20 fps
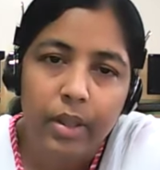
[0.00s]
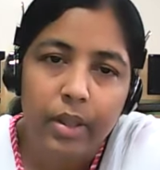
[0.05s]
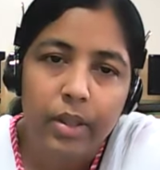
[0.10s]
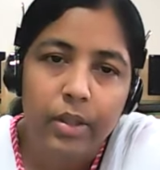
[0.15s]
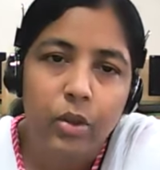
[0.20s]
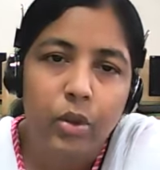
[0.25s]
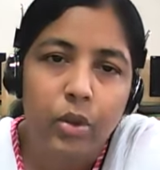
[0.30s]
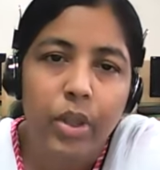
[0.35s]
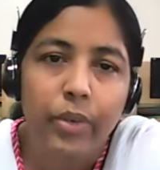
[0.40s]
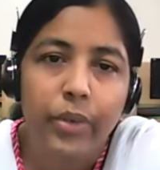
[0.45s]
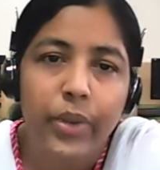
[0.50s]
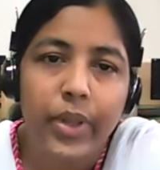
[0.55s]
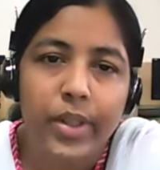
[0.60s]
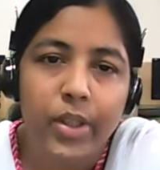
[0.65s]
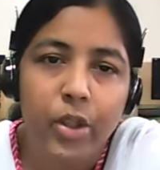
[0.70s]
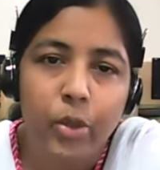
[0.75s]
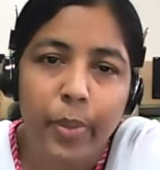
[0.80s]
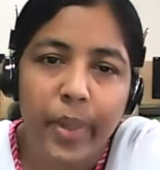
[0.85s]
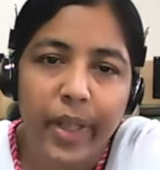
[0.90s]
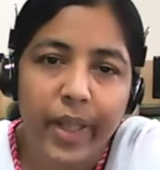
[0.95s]
So the
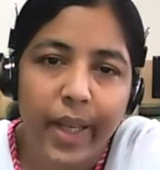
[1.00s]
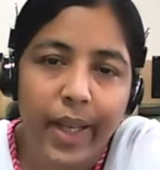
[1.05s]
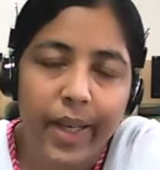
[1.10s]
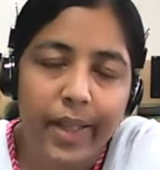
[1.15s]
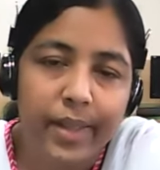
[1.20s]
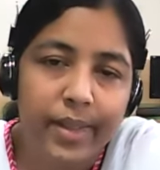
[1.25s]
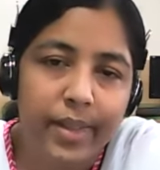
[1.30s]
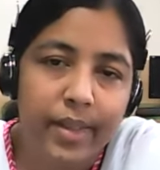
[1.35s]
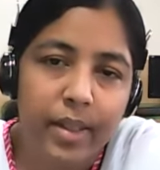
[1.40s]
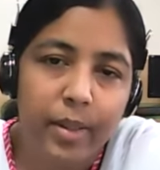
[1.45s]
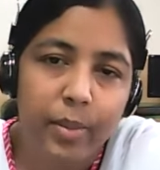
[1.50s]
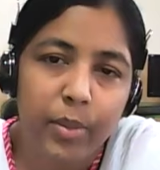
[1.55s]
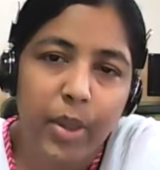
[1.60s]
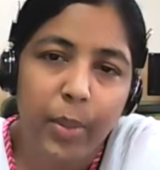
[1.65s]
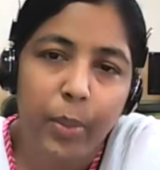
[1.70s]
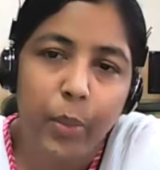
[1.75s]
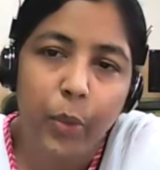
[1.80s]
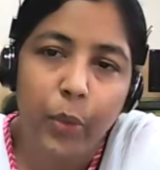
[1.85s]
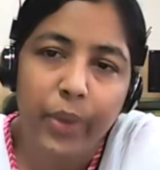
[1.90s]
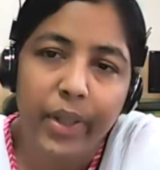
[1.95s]
first mechanism, the
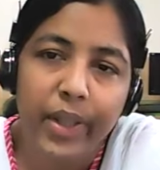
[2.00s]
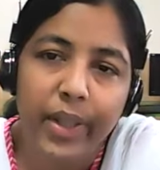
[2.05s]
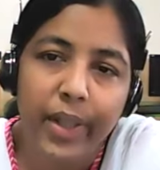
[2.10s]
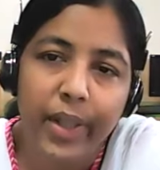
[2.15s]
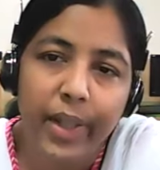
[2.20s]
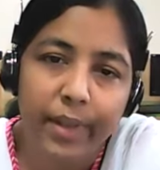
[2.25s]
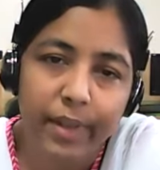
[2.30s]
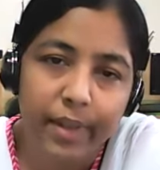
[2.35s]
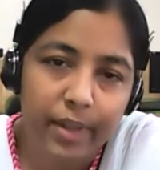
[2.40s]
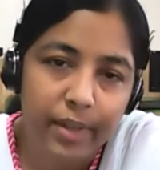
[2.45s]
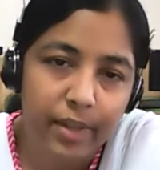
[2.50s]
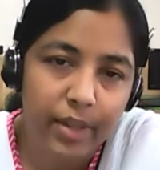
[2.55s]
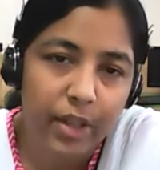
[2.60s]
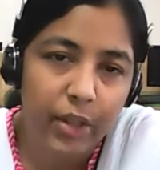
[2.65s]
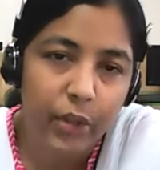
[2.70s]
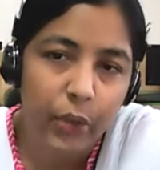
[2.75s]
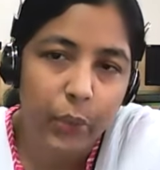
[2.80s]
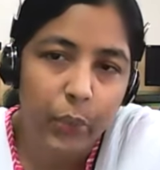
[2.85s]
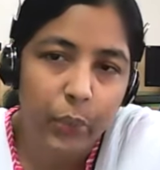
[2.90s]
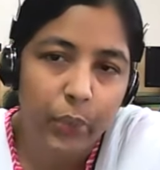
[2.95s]
protein enters the
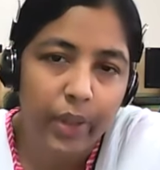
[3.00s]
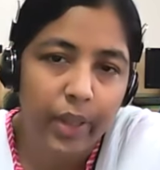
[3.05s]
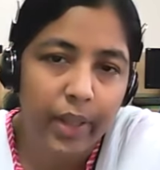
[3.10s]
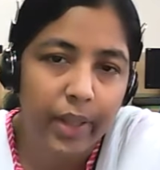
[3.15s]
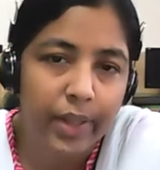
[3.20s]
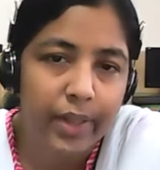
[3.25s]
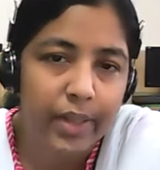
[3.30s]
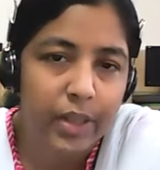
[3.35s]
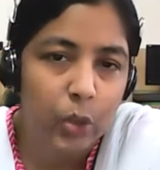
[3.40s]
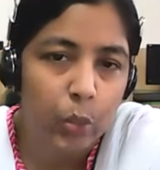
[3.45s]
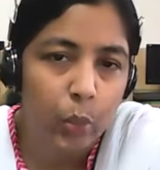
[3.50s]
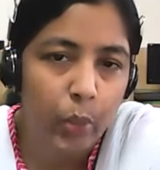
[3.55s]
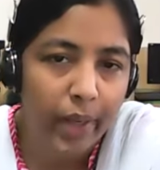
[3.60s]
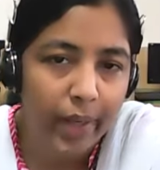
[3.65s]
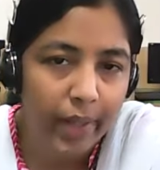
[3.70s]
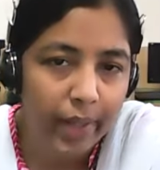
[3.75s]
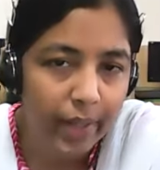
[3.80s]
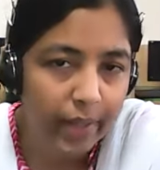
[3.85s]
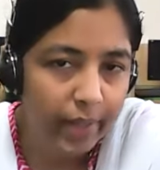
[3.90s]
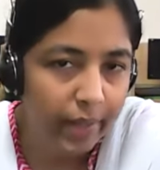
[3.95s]
nucleus
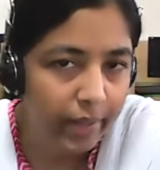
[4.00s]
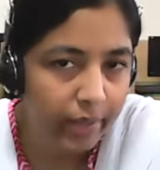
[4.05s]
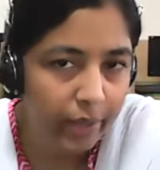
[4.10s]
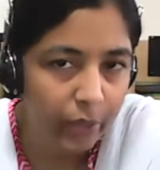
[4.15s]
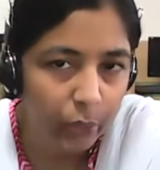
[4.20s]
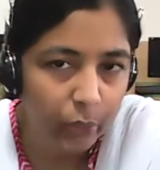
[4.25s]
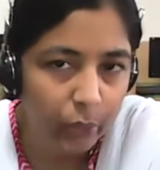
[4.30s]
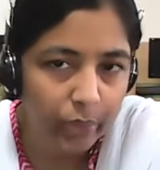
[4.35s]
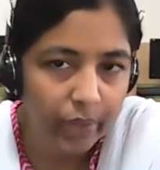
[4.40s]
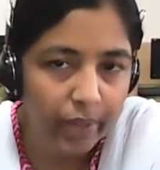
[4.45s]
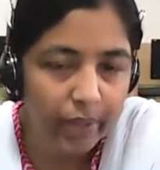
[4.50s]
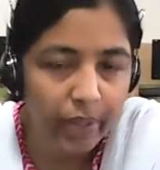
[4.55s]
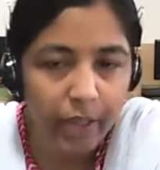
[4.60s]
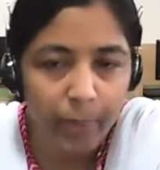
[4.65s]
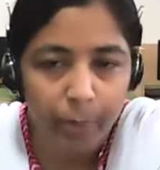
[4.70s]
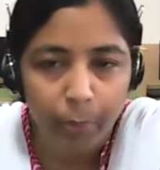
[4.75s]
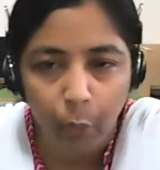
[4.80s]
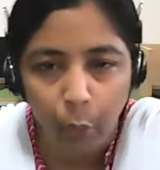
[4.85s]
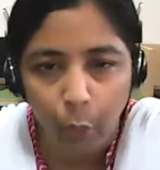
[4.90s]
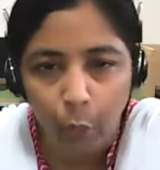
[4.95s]
via a nuclear
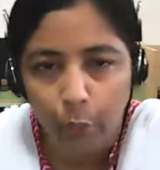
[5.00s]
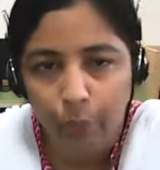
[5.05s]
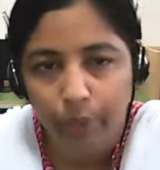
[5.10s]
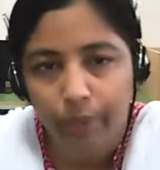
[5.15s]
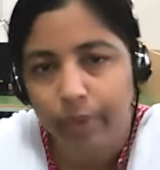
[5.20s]
pore.